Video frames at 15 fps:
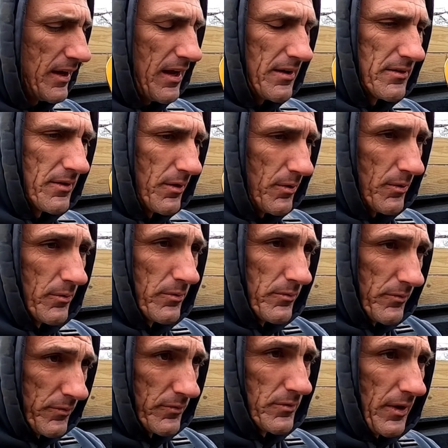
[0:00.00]
They had the whole,
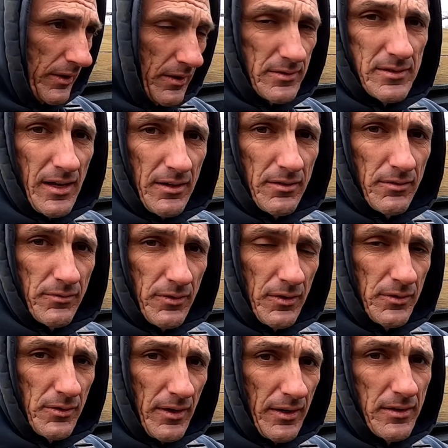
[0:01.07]
like a standard
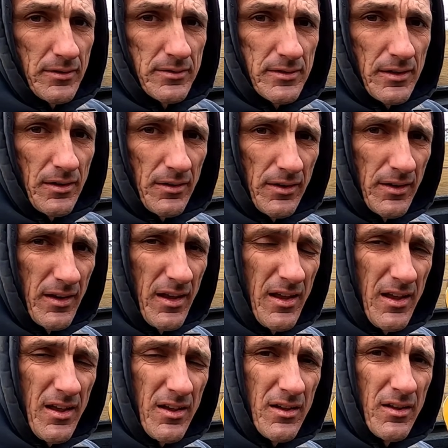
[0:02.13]
filter like you'd see on
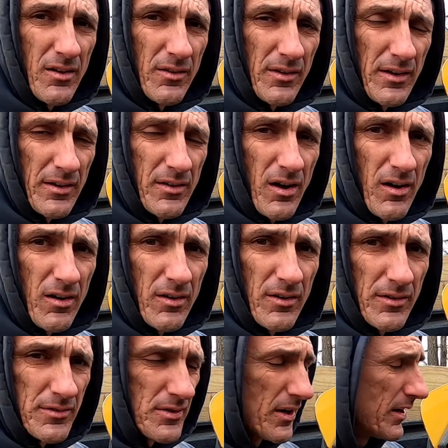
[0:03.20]
a car or a